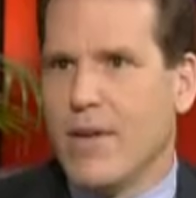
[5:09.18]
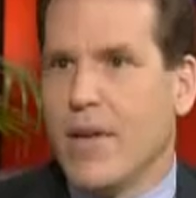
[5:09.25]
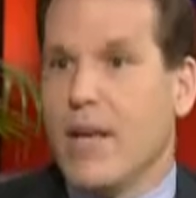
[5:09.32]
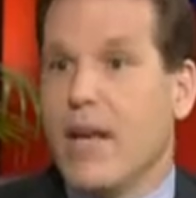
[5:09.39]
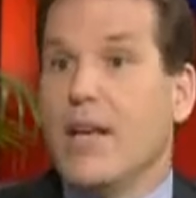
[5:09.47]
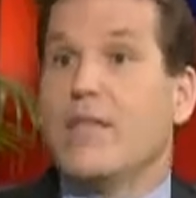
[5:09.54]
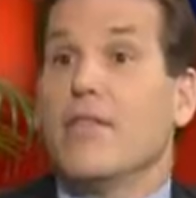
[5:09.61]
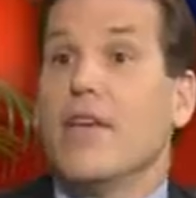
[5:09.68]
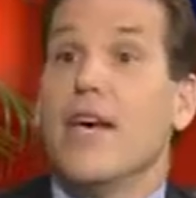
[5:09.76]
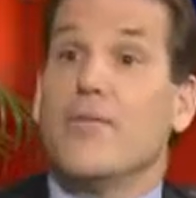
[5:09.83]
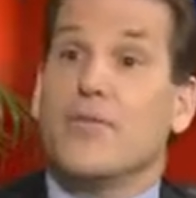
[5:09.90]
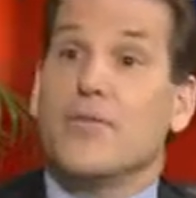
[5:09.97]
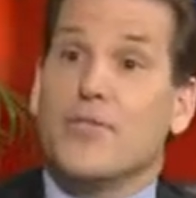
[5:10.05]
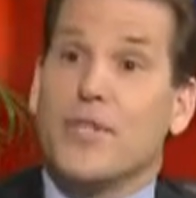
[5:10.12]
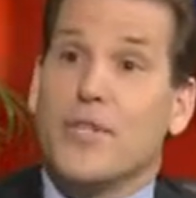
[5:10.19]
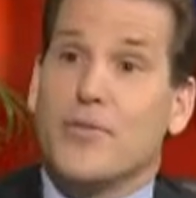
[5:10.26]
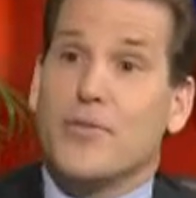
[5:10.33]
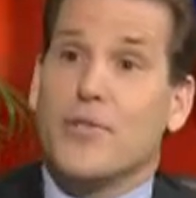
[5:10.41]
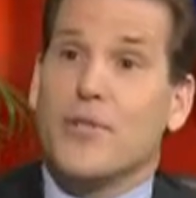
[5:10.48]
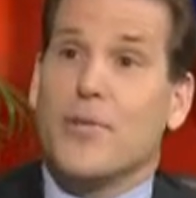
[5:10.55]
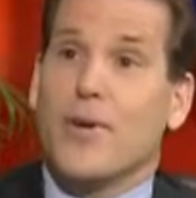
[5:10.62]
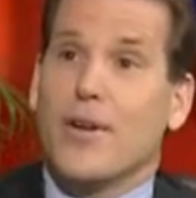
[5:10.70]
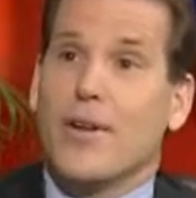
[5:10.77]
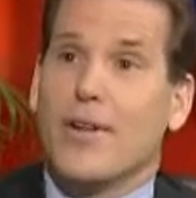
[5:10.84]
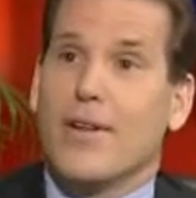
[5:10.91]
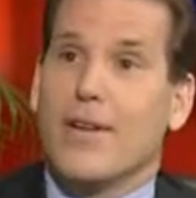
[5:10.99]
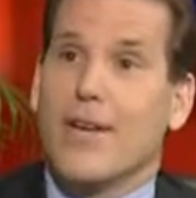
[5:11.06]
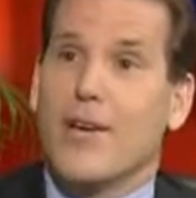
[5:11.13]
How does that, that play out in daily one.
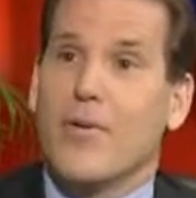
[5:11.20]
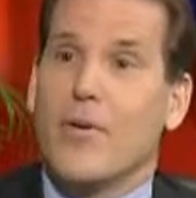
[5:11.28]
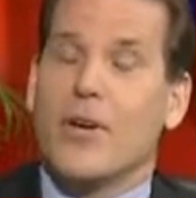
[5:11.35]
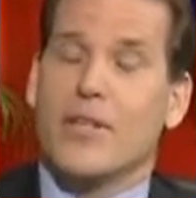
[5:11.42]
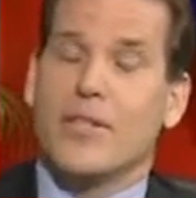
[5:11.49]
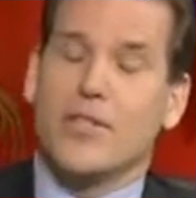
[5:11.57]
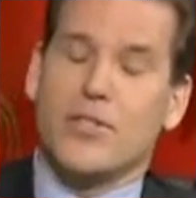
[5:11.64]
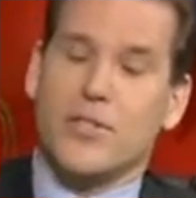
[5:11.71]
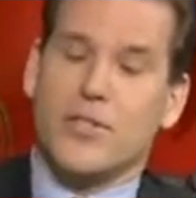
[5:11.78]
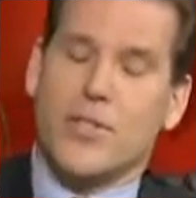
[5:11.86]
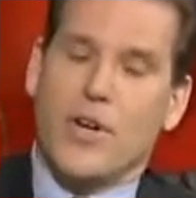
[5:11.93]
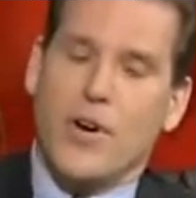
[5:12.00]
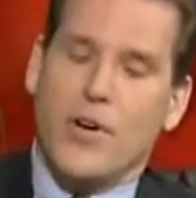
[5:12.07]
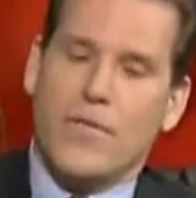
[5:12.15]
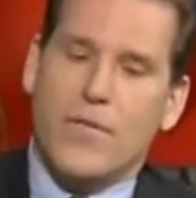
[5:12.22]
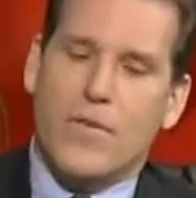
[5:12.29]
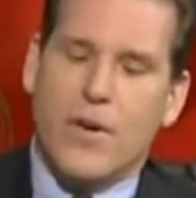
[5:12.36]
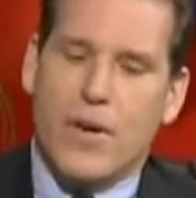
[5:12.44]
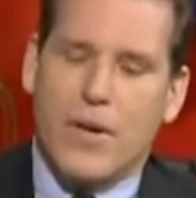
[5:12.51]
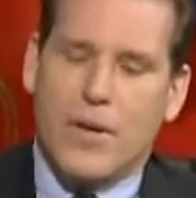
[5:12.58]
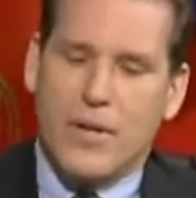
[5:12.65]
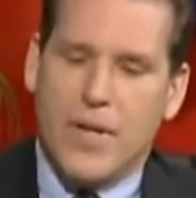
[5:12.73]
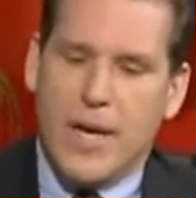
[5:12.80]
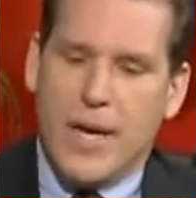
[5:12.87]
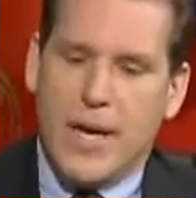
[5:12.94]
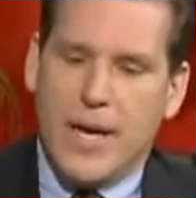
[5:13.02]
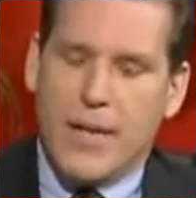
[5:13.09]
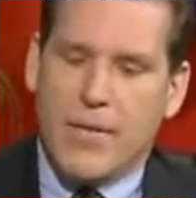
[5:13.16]
life? Well, just so overall,
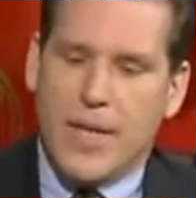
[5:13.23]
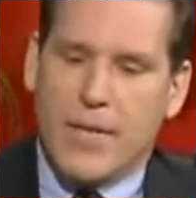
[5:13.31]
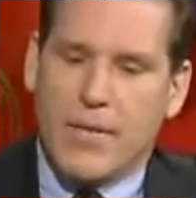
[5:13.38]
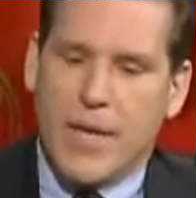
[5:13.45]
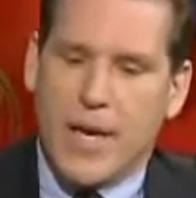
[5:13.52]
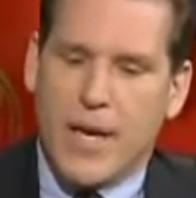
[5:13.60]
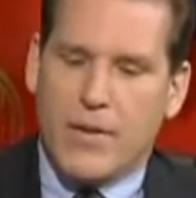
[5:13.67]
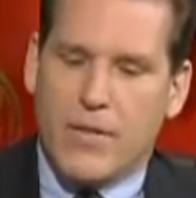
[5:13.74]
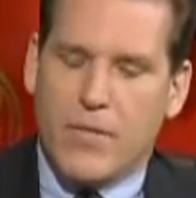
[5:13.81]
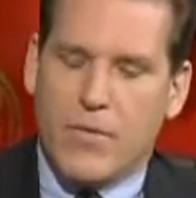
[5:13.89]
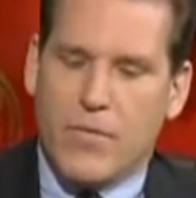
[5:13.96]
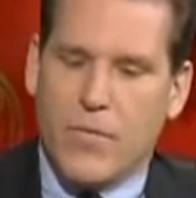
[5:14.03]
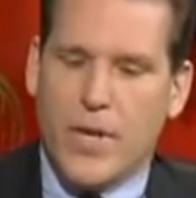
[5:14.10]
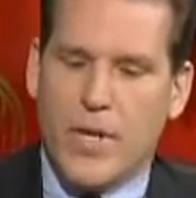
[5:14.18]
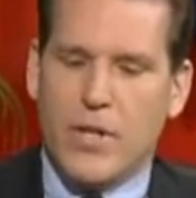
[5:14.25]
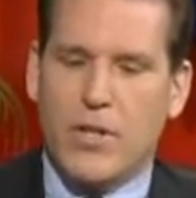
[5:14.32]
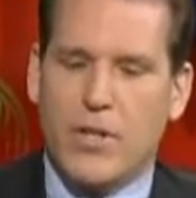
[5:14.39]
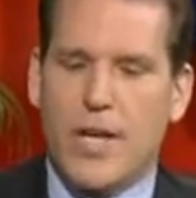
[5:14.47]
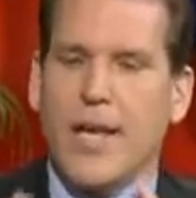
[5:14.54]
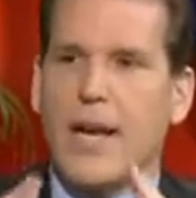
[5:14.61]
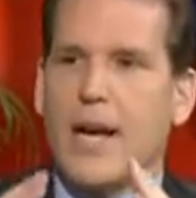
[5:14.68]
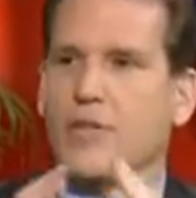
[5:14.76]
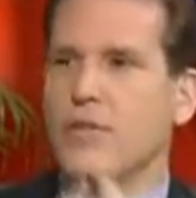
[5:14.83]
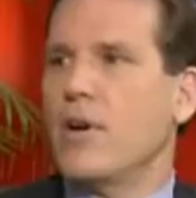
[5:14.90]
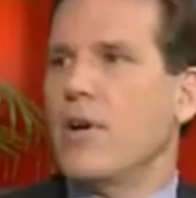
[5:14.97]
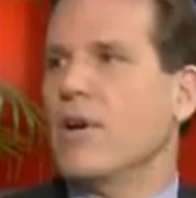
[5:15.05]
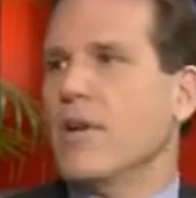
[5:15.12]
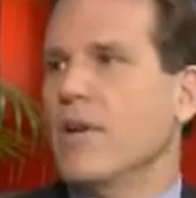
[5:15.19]
I think that if we look at our
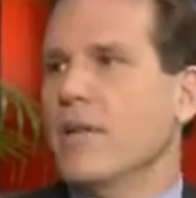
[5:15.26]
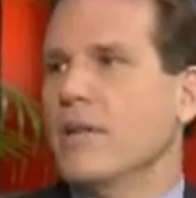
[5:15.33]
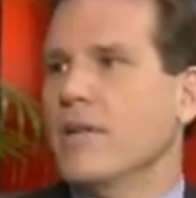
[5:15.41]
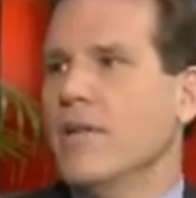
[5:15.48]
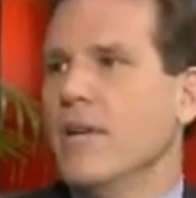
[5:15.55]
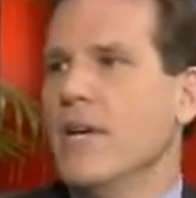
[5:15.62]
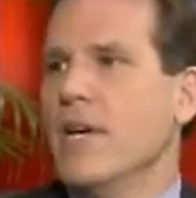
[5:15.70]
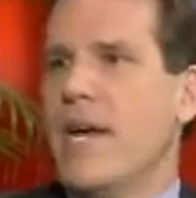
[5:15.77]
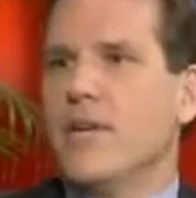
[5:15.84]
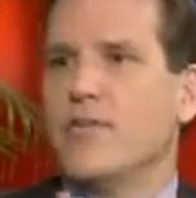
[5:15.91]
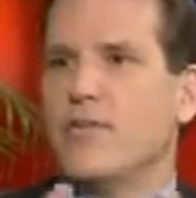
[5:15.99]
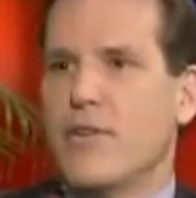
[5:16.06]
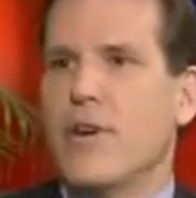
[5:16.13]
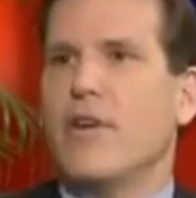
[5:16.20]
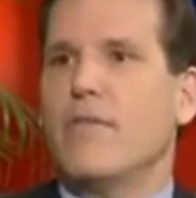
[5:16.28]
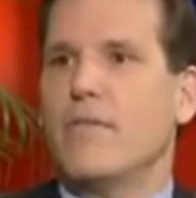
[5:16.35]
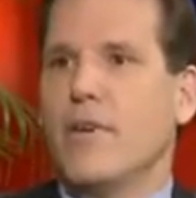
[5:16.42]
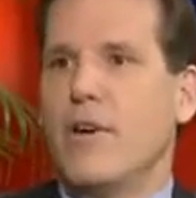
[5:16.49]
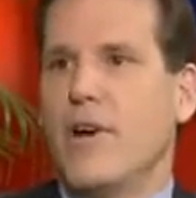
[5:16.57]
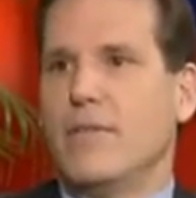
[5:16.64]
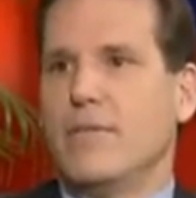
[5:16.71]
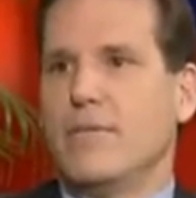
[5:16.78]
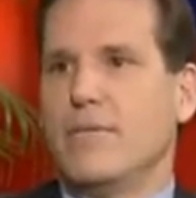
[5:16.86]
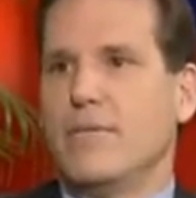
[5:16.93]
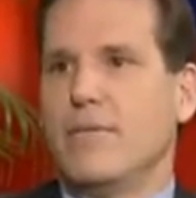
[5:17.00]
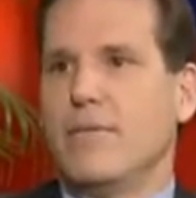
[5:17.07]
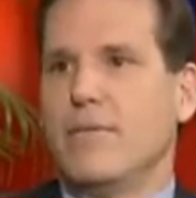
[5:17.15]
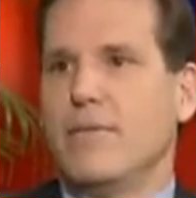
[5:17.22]
target as the heart of Christ,
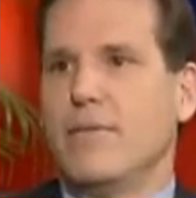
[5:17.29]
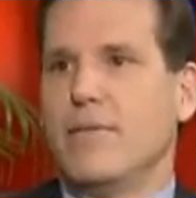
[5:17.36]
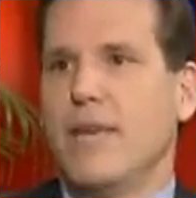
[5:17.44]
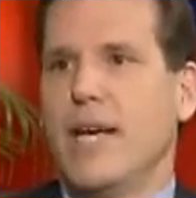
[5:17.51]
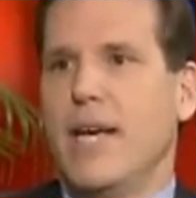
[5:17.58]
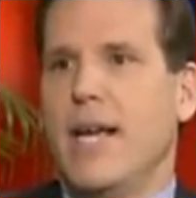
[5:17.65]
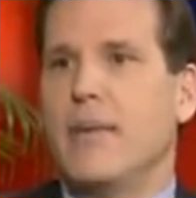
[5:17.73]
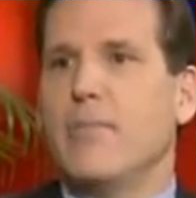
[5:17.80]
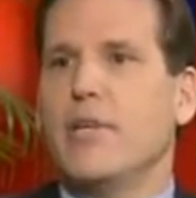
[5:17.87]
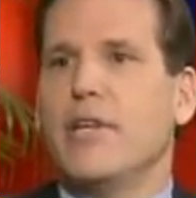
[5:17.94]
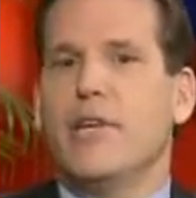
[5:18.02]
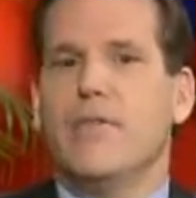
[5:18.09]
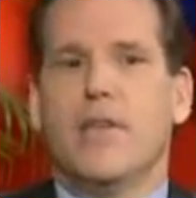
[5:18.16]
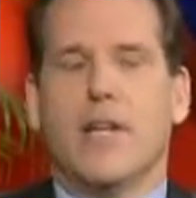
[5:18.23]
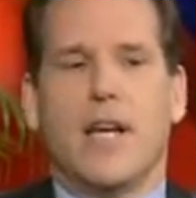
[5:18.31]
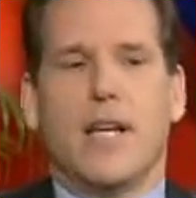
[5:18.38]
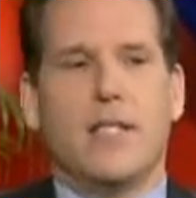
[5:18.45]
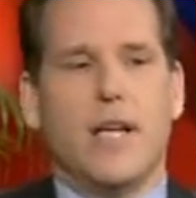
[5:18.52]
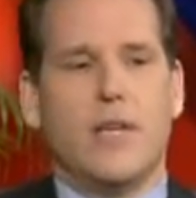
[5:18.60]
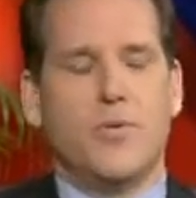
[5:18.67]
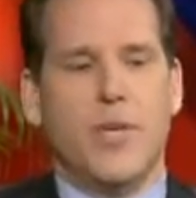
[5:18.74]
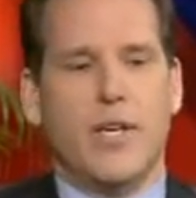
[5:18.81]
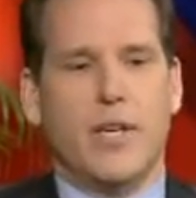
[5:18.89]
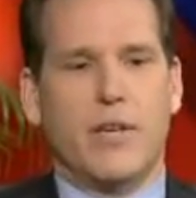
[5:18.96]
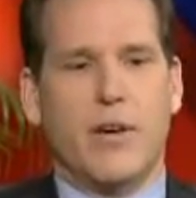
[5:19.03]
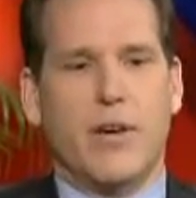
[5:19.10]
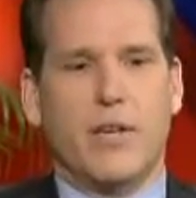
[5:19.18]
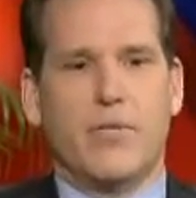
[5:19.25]
and I believe that a lot of times we get
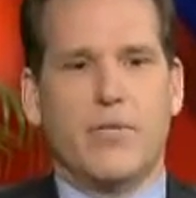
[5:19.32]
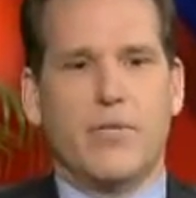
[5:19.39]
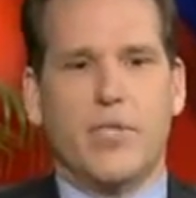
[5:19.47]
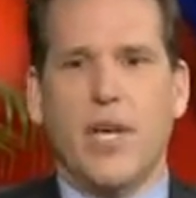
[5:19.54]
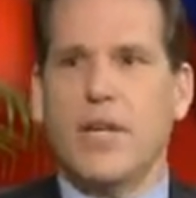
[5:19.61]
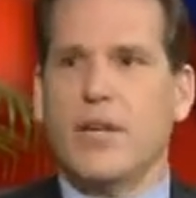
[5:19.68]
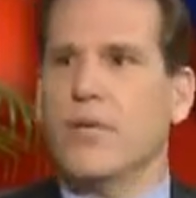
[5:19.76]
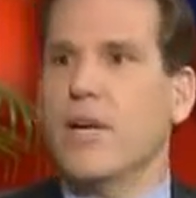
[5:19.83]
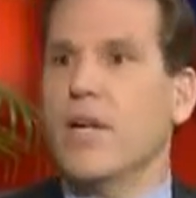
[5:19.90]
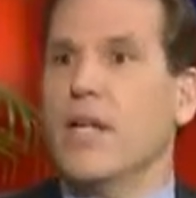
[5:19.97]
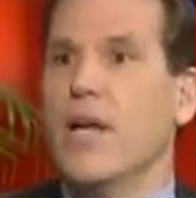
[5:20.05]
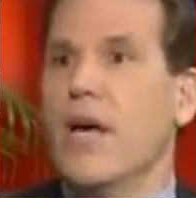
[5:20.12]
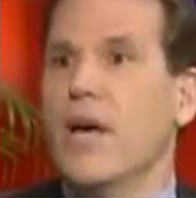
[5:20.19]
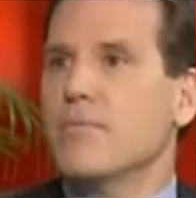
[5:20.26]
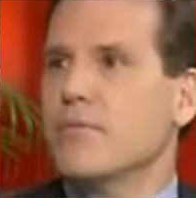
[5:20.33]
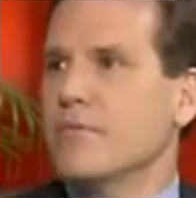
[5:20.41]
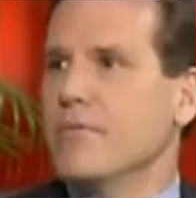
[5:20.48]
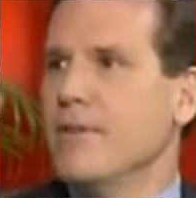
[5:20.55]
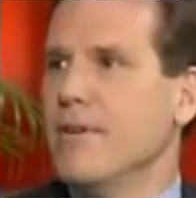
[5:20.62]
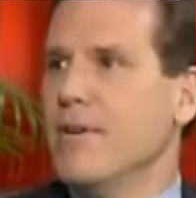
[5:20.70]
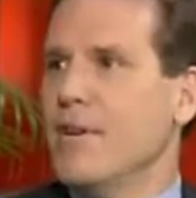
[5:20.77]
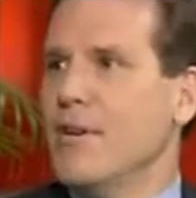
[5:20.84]
caught in Christianity running laps, mm-hmm.